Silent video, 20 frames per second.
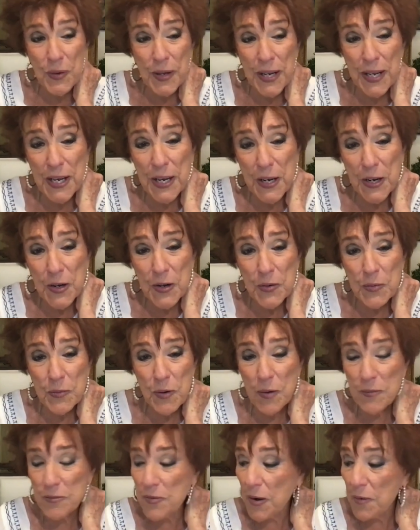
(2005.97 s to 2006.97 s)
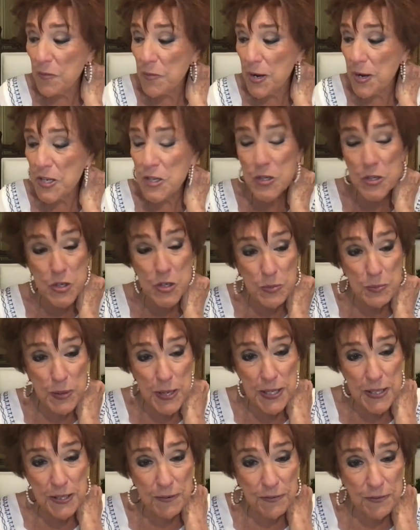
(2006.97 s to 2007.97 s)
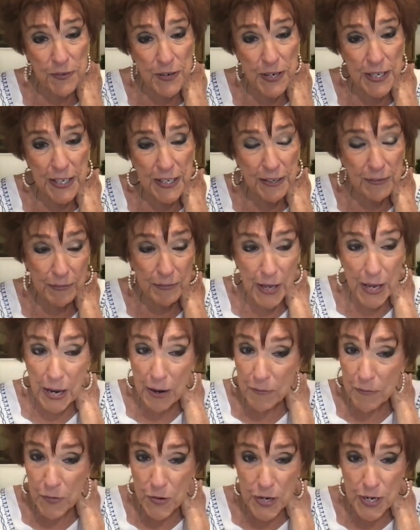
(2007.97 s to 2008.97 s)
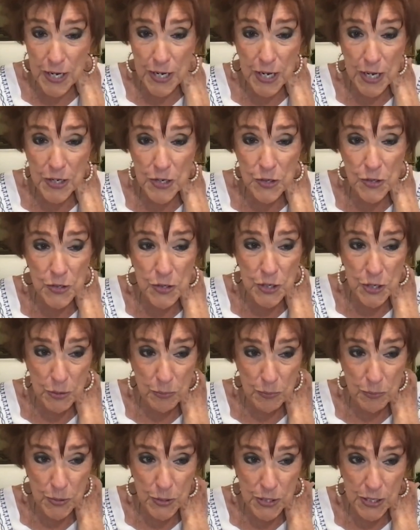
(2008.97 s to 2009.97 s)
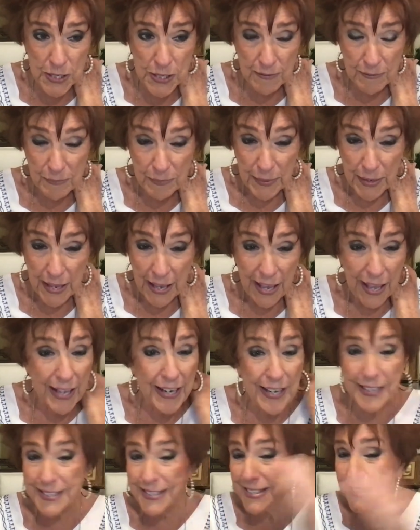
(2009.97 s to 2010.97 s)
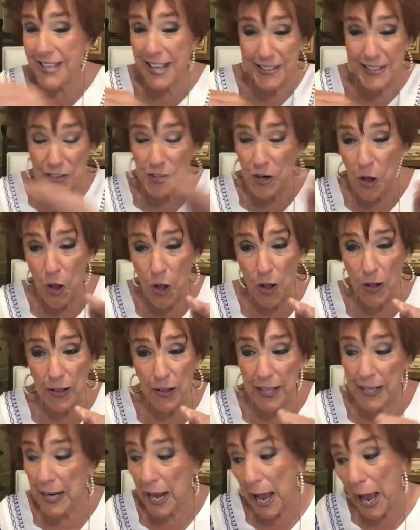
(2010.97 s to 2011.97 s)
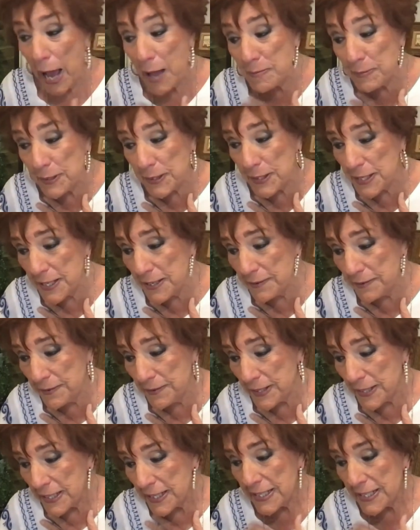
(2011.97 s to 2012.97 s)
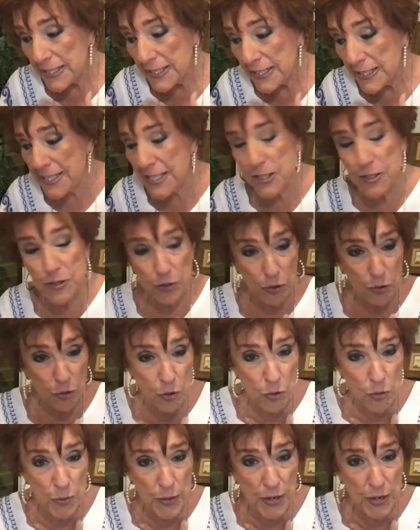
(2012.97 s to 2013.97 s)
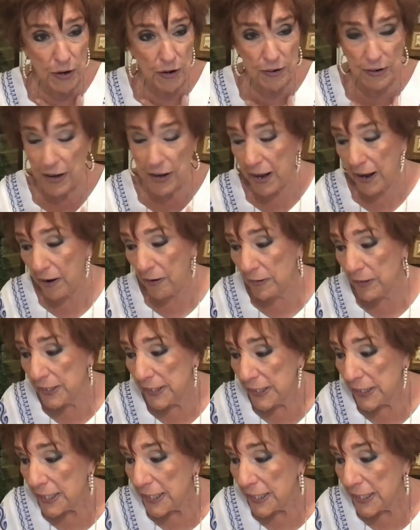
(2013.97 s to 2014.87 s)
want to hear what used to be in the front of every Unity book? Yes. And it said it all. And I believe this is who we are now.